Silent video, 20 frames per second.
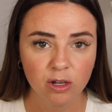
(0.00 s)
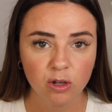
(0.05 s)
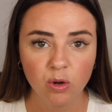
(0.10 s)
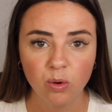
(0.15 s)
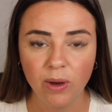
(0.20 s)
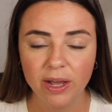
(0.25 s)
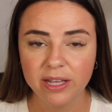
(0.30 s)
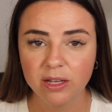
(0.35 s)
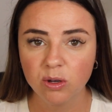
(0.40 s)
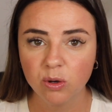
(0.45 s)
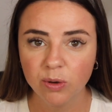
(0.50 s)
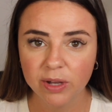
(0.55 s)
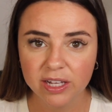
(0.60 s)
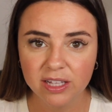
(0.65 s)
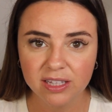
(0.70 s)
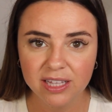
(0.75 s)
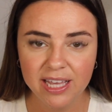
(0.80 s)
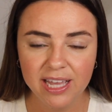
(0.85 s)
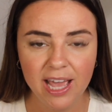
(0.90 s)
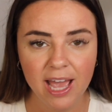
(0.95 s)
quite
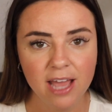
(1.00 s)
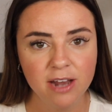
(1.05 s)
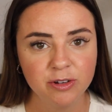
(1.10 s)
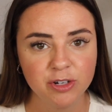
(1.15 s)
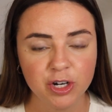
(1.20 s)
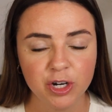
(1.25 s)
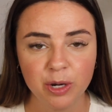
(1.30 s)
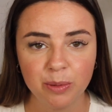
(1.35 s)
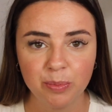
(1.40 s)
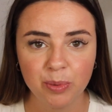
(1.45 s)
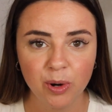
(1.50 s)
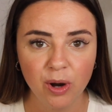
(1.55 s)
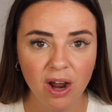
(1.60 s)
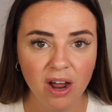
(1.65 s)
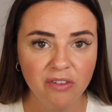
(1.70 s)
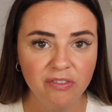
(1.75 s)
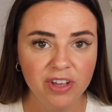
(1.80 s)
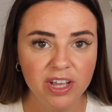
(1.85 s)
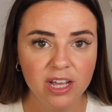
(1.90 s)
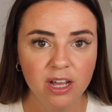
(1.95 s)
quickly and turn a
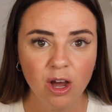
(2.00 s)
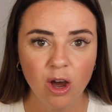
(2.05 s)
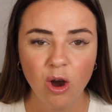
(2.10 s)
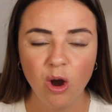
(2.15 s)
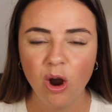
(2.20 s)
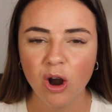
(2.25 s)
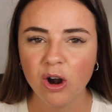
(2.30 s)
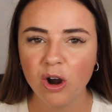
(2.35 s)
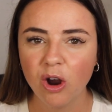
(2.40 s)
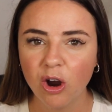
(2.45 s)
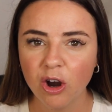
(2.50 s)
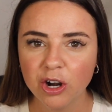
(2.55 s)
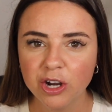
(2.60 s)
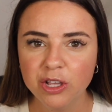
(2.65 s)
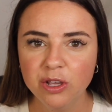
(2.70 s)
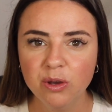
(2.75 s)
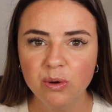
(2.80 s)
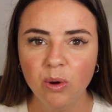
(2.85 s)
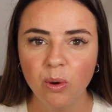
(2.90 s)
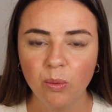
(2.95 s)
profit, or are
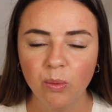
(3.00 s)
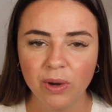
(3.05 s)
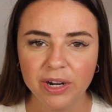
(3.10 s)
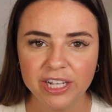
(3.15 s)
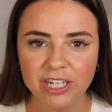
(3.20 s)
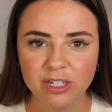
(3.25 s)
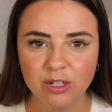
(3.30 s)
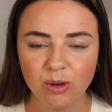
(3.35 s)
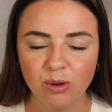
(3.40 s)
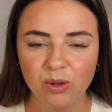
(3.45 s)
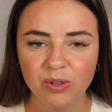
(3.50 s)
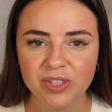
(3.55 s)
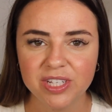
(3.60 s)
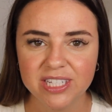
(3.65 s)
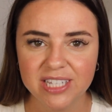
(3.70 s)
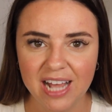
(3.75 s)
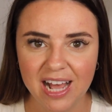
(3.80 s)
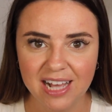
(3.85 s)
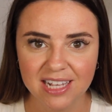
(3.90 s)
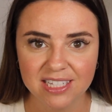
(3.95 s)
you wanting to hold this
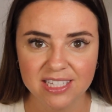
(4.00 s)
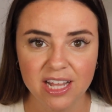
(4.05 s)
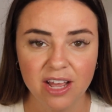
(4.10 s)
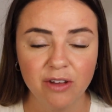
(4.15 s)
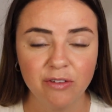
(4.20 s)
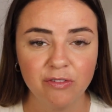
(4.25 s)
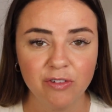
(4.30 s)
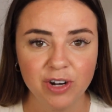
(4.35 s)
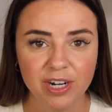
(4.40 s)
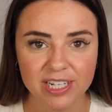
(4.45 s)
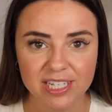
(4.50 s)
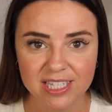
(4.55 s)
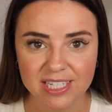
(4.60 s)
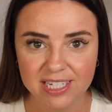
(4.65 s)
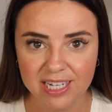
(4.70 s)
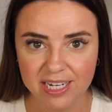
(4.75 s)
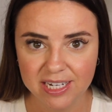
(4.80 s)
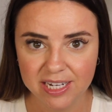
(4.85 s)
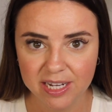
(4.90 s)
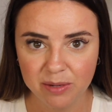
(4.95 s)
asset for an
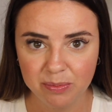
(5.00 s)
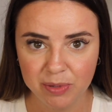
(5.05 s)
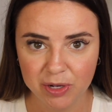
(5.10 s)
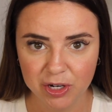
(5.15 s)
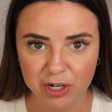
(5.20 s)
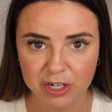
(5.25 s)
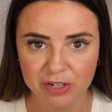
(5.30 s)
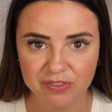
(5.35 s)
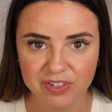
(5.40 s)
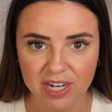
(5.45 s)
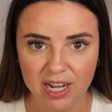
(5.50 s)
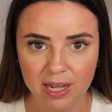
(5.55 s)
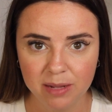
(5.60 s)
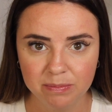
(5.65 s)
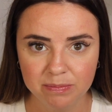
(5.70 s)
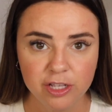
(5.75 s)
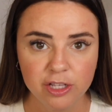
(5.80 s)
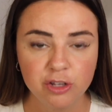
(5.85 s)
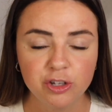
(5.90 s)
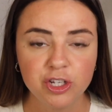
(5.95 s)
extended period of time?
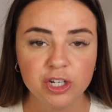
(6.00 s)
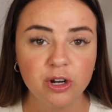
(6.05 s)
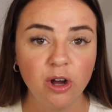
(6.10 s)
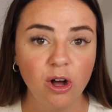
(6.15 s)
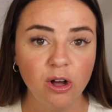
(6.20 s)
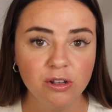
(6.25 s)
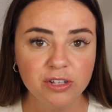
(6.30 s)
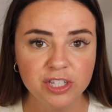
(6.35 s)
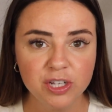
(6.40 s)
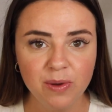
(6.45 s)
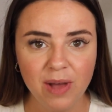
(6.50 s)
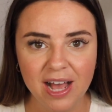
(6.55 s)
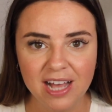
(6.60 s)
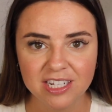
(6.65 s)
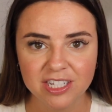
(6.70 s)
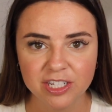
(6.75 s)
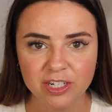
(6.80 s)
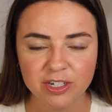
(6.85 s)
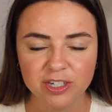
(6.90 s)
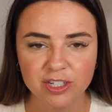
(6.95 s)
You should also
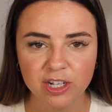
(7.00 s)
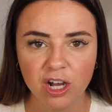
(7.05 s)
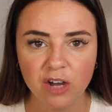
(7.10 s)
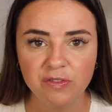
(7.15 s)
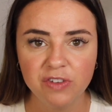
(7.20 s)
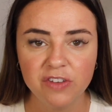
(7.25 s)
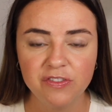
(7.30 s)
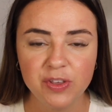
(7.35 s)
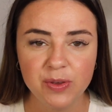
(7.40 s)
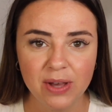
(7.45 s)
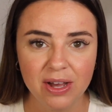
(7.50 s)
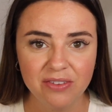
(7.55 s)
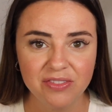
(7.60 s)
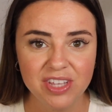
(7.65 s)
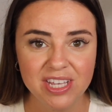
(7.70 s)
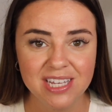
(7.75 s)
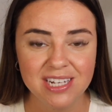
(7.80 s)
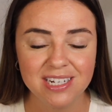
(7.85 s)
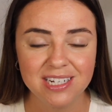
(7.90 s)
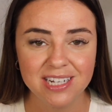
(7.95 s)
ask yourself if you have
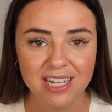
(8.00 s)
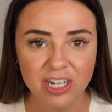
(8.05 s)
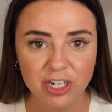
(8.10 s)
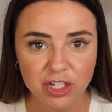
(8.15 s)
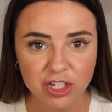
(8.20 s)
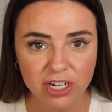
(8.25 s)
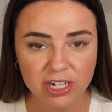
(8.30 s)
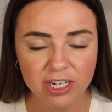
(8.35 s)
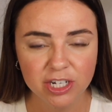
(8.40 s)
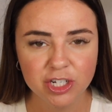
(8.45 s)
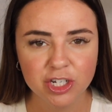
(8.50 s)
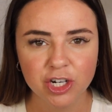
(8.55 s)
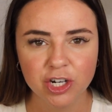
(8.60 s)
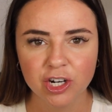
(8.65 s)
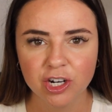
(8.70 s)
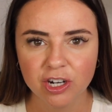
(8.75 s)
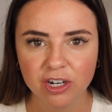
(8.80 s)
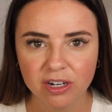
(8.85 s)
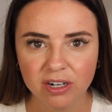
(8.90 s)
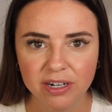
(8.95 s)
the intention to
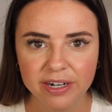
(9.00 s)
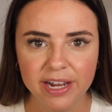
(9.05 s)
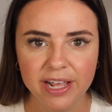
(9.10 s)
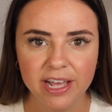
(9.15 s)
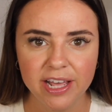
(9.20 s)
earn